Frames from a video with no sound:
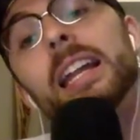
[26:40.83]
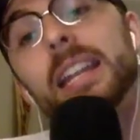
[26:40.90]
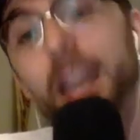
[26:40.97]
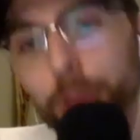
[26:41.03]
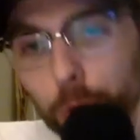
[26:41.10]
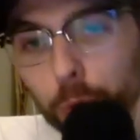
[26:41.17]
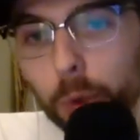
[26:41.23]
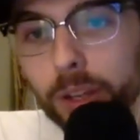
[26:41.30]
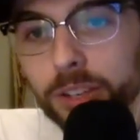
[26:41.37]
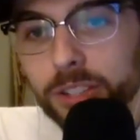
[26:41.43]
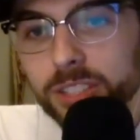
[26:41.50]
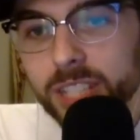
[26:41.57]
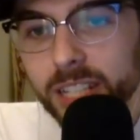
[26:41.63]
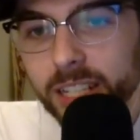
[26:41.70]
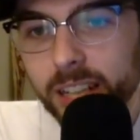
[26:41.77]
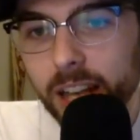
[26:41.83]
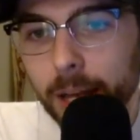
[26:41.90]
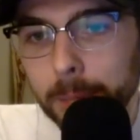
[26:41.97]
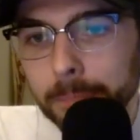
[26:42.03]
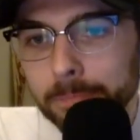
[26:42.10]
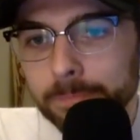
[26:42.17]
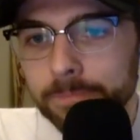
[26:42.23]
Now the Royals did,
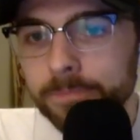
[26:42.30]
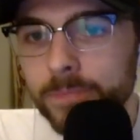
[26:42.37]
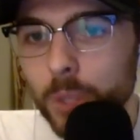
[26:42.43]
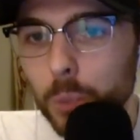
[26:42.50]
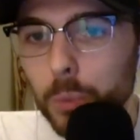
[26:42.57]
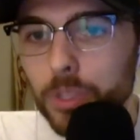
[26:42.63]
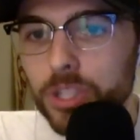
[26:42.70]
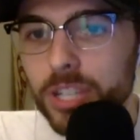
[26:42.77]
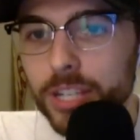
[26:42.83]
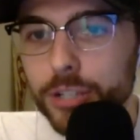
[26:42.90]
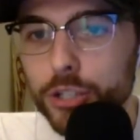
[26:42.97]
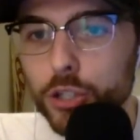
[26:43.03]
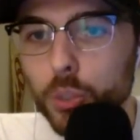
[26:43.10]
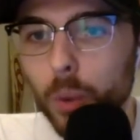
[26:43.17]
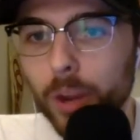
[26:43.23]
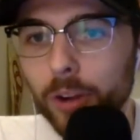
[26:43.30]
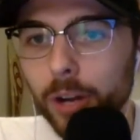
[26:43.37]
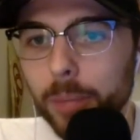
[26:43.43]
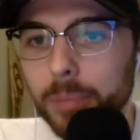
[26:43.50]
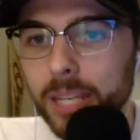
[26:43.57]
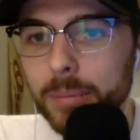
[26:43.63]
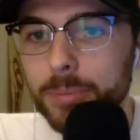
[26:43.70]
um, we'll say, square
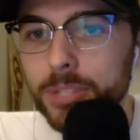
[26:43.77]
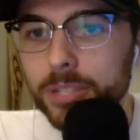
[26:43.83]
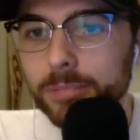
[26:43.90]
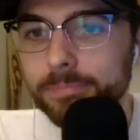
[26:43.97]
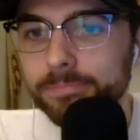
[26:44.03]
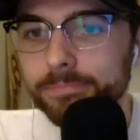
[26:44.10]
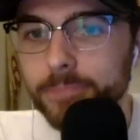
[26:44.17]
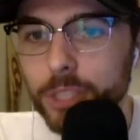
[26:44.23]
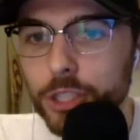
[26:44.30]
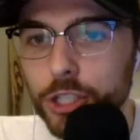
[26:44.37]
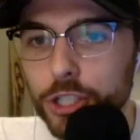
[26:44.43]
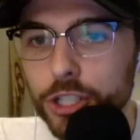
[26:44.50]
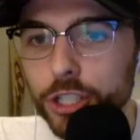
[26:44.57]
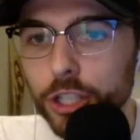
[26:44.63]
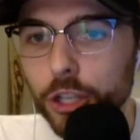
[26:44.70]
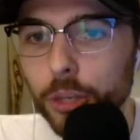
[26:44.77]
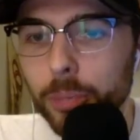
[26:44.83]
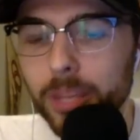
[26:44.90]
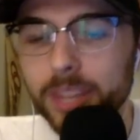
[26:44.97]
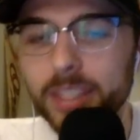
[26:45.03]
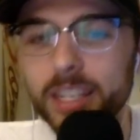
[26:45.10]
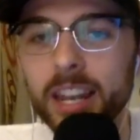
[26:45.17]
up Gibson just a little
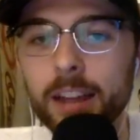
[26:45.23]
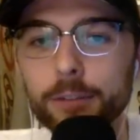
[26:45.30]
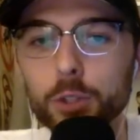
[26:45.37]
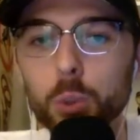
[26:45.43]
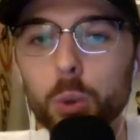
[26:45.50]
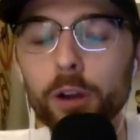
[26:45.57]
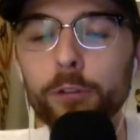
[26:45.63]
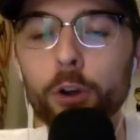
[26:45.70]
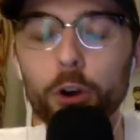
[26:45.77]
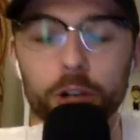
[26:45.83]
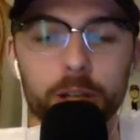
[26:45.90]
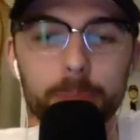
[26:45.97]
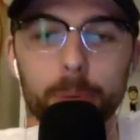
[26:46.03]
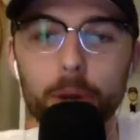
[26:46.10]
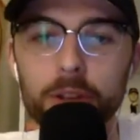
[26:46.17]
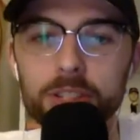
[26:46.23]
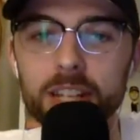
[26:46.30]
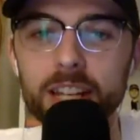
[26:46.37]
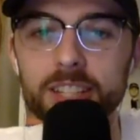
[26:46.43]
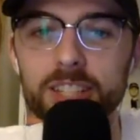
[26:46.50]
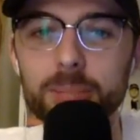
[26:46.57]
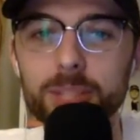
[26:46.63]
bit. They did have 12 hard hit balls
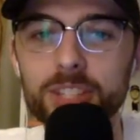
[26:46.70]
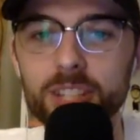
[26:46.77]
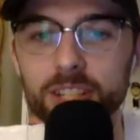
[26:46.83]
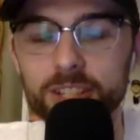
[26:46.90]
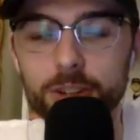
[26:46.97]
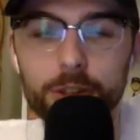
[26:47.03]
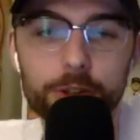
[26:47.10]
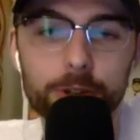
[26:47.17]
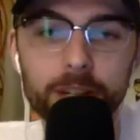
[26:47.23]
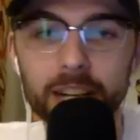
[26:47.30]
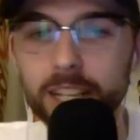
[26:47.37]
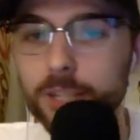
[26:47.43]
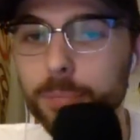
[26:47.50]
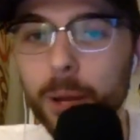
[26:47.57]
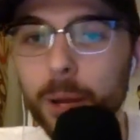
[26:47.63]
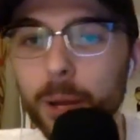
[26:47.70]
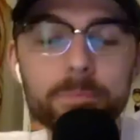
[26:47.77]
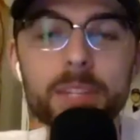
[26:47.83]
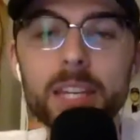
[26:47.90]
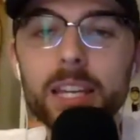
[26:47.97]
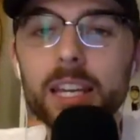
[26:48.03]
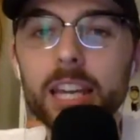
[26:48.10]
against him in six and a third innings, but
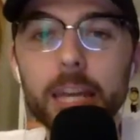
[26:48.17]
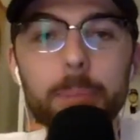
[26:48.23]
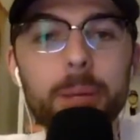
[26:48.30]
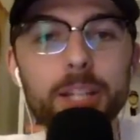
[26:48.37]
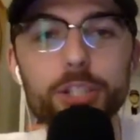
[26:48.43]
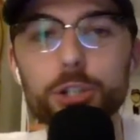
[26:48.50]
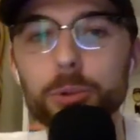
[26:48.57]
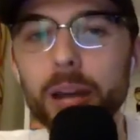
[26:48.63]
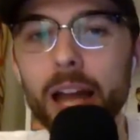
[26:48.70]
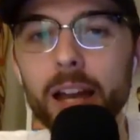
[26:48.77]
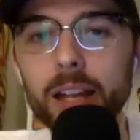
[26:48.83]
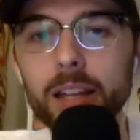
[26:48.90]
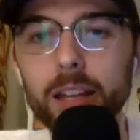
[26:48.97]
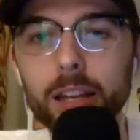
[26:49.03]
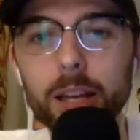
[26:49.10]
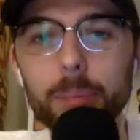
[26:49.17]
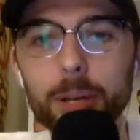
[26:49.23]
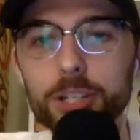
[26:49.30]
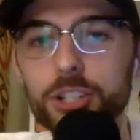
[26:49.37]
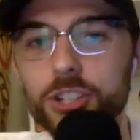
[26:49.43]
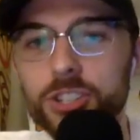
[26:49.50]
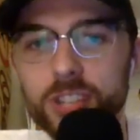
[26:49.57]
he pitched around a, a
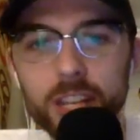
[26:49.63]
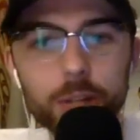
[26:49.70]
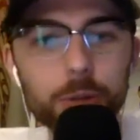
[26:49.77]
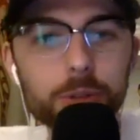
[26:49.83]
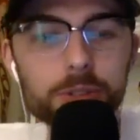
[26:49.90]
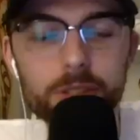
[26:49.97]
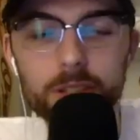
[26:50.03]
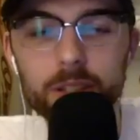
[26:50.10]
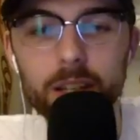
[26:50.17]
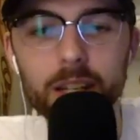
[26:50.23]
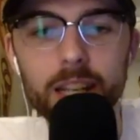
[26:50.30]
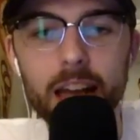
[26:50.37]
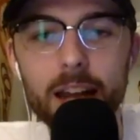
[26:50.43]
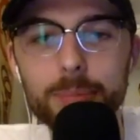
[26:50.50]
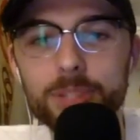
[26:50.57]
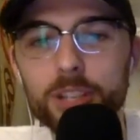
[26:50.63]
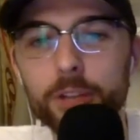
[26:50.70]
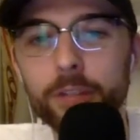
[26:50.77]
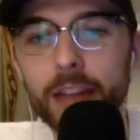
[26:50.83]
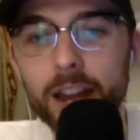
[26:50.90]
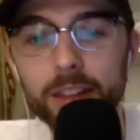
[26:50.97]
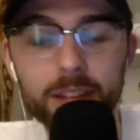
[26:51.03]
bunch of singles and, and, got
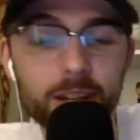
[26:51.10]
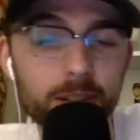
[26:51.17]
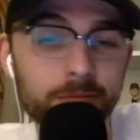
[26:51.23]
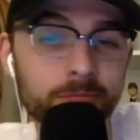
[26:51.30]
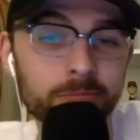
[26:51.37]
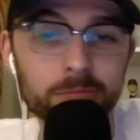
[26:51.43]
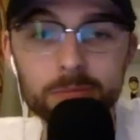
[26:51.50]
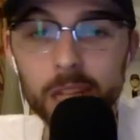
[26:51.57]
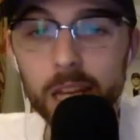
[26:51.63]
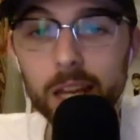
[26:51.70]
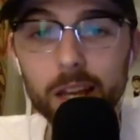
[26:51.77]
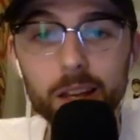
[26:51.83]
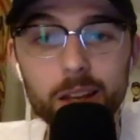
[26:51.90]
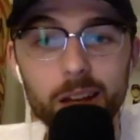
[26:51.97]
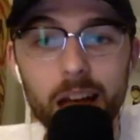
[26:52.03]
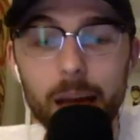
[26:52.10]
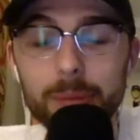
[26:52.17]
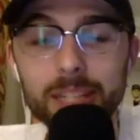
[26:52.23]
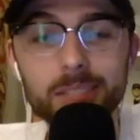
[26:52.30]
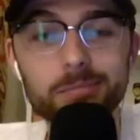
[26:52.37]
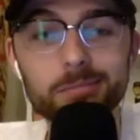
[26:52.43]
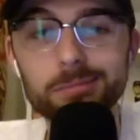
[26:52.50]
himself out of there. And I
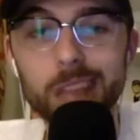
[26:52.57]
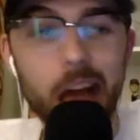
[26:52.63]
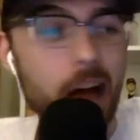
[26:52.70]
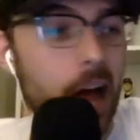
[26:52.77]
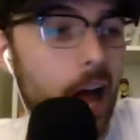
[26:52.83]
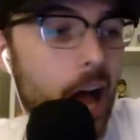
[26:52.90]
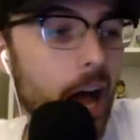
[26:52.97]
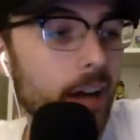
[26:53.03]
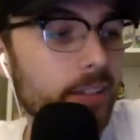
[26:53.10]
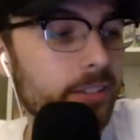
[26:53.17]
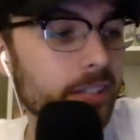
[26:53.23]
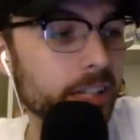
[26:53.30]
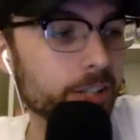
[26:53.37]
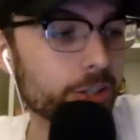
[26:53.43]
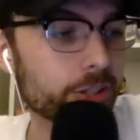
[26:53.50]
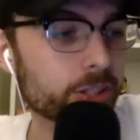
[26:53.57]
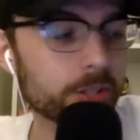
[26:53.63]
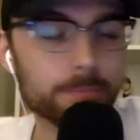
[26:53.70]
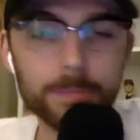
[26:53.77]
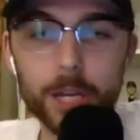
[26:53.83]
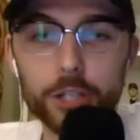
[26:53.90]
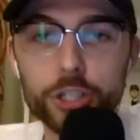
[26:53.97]
mean, honestly, just
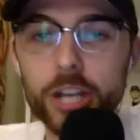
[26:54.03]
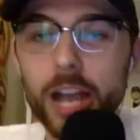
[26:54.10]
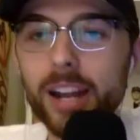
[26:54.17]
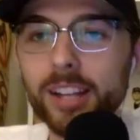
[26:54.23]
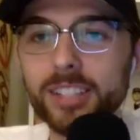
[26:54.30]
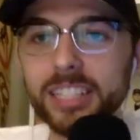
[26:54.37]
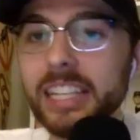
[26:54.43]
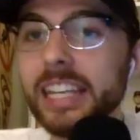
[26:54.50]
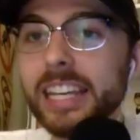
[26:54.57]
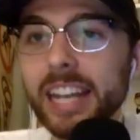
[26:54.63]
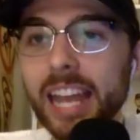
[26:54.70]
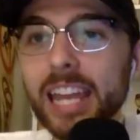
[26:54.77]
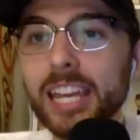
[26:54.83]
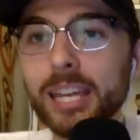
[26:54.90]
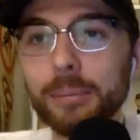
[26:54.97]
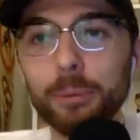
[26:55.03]
a, a shout out to Keegan Akin